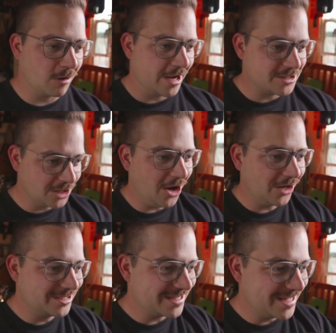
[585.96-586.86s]
where I
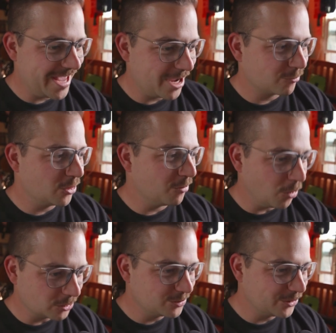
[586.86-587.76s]
talk to camera,
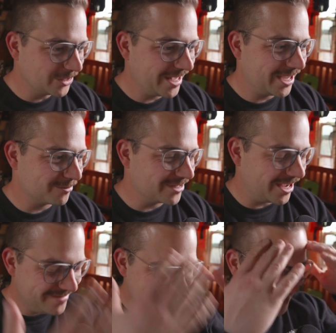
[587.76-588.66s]
multiple camera.
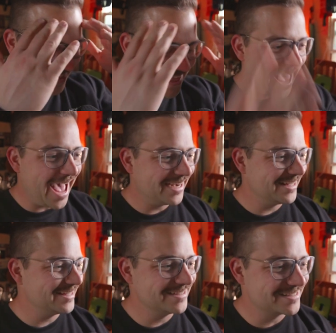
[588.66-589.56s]
I mean, that
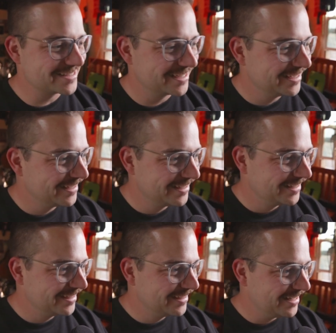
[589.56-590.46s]
is,
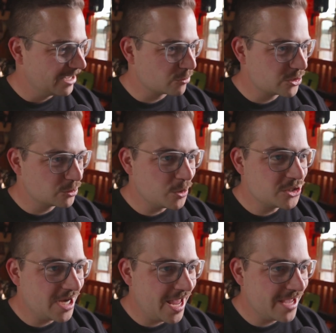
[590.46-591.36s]
and we're
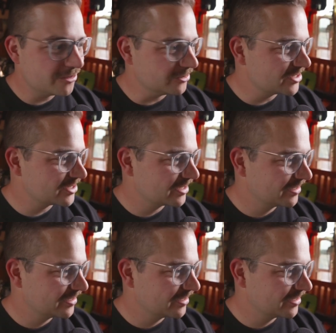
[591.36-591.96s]
switching angles.